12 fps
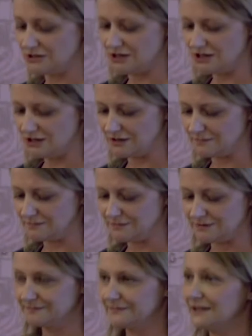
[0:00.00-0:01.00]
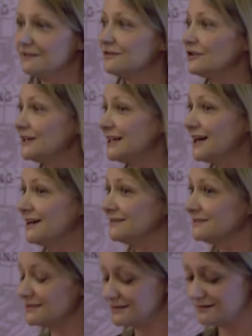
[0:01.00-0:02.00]
unharmed, if not
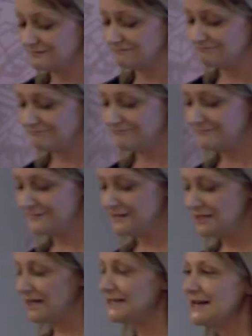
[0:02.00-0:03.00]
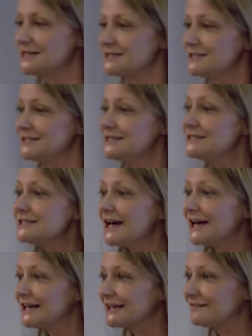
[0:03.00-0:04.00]
enhanced. And yes, the
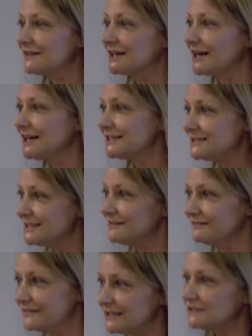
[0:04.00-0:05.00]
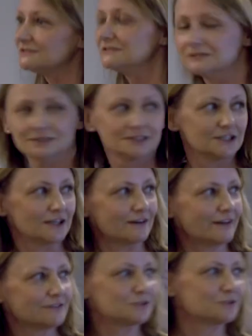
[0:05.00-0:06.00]
detailing of the glazed infill
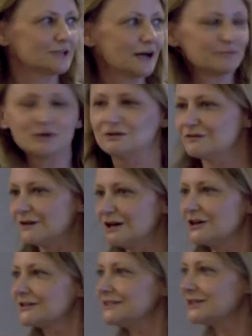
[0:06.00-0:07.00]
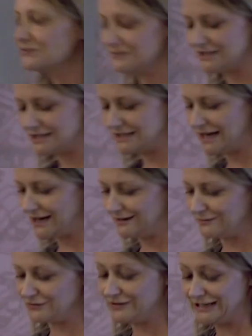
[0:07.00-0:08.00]
around all that beautiful architectural
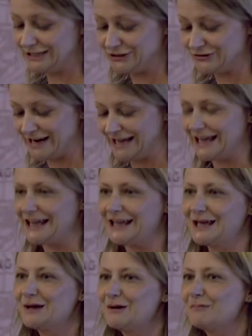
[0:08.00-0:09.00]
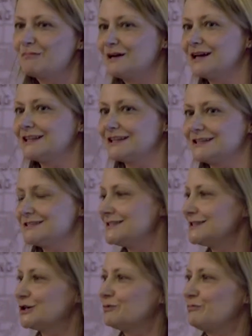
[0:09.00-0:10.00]
detailing was really tricky, but I think this is
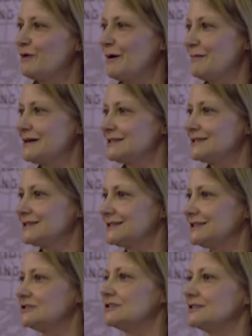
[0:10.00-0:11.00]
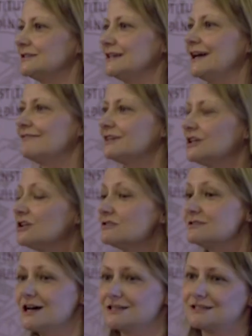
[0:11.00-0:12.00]
a good pragmatic solution, and having
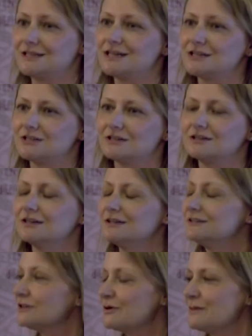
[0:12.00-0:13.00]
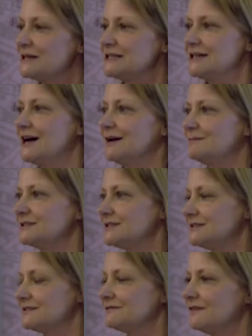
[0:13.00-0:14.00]
used that station so many times,
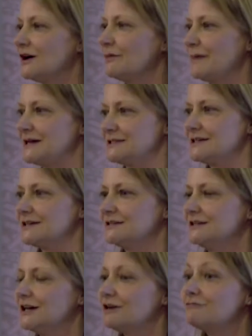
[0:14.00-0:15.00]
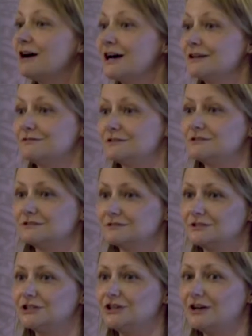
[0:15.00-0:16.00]
this is a far better arrival
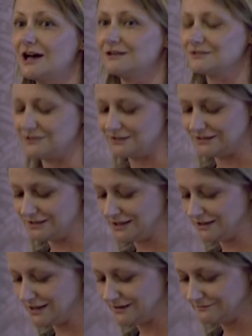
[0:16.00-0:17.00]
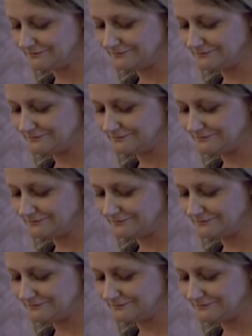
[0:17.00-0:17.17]
to Newcastle as a city.